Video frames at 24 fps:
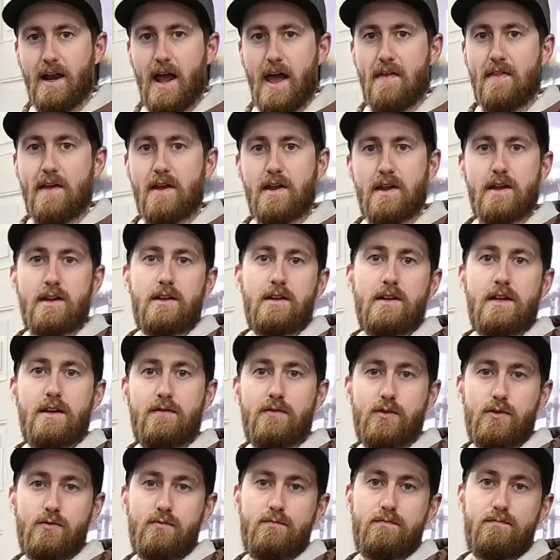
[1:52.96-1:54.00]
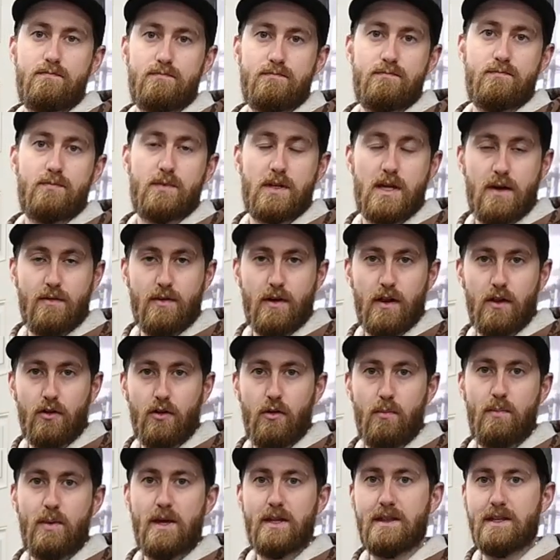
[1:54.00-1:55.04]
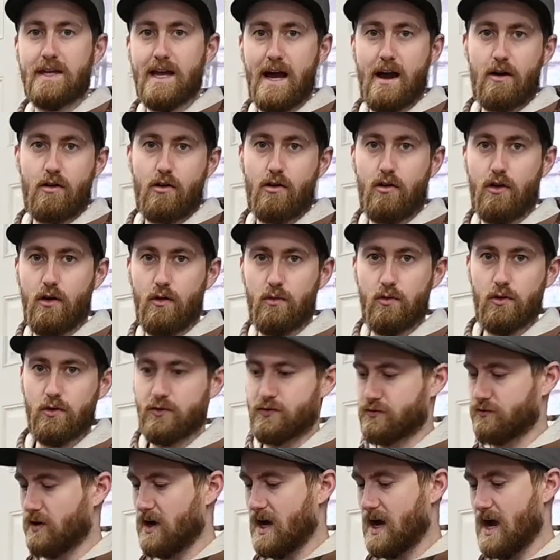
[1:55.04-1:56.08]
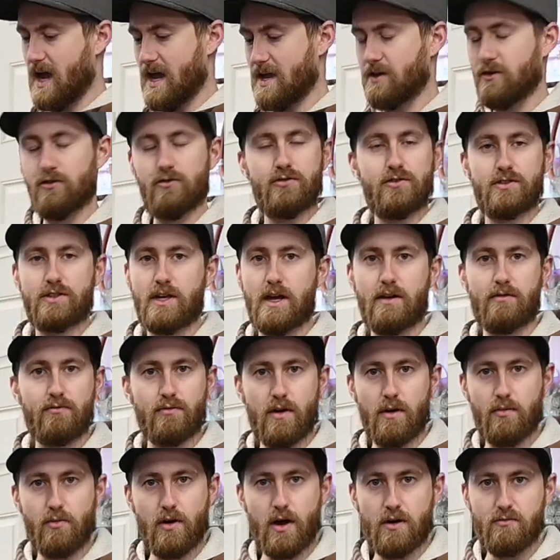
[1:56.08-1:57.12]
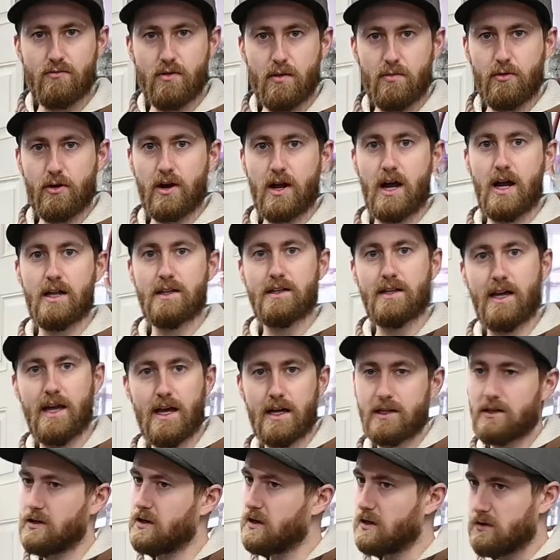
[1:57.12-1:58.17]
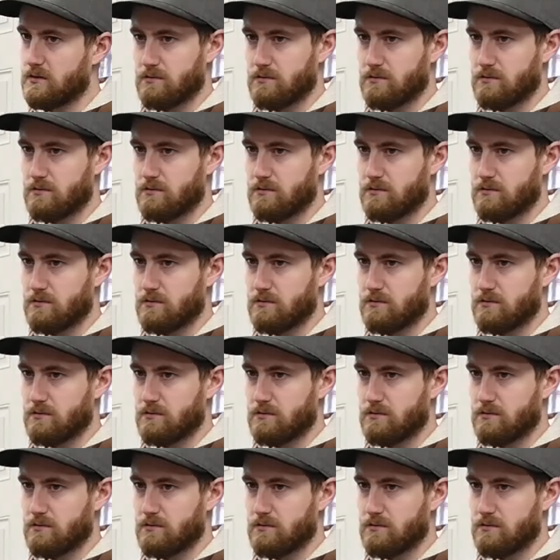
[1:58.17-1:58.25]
and then if you give it a little bit, the alcohol will dry and you'll just have rubber on rubber contact.